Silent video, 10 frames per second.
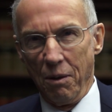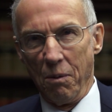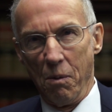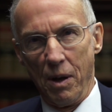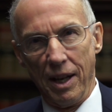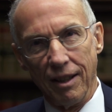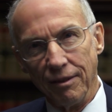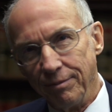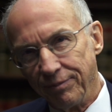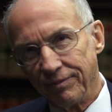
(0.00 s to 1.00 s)

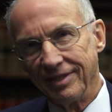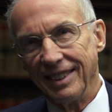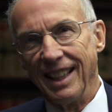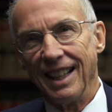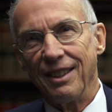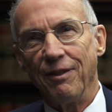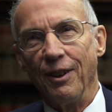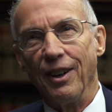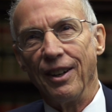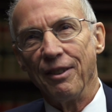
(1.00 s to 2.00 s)
Well, I got to
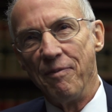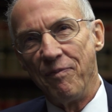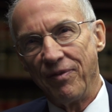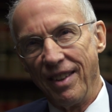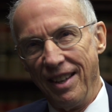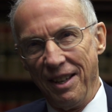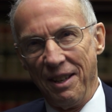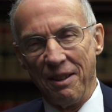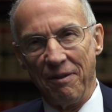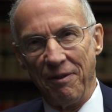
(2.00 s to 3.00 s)
Florida.
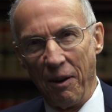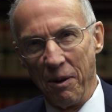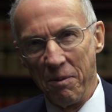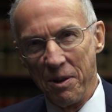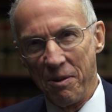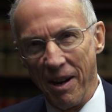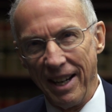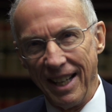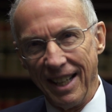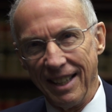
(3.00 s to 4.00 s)
The phone was
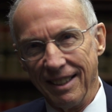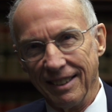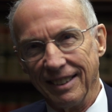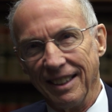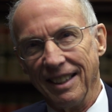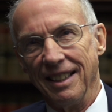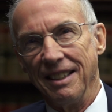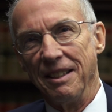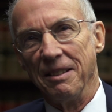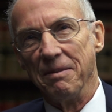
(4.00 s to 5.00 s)
ringing.
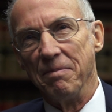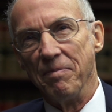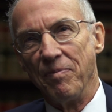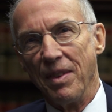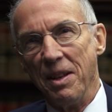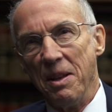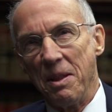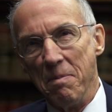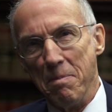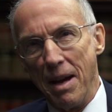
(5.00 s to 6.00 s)

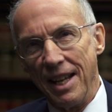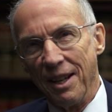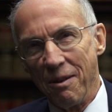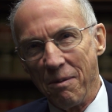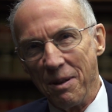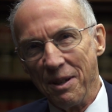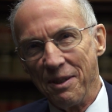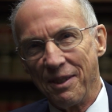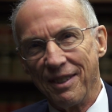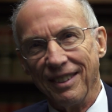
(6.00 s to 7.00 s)
The mail
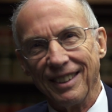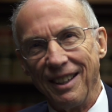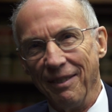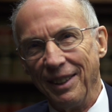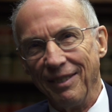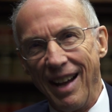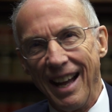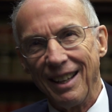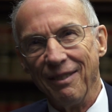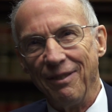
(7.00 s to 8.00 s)
was coming
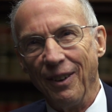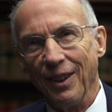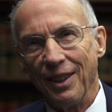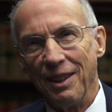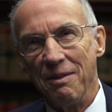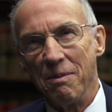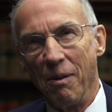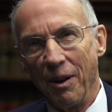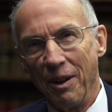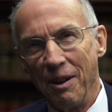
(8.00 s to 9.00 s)
back and forth. He would
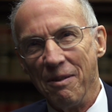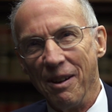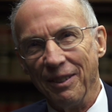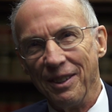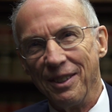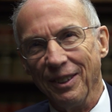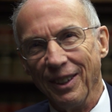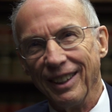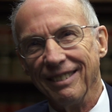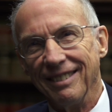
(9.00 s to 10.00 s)
want to know what was
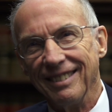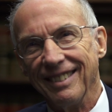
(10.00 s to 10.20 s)
going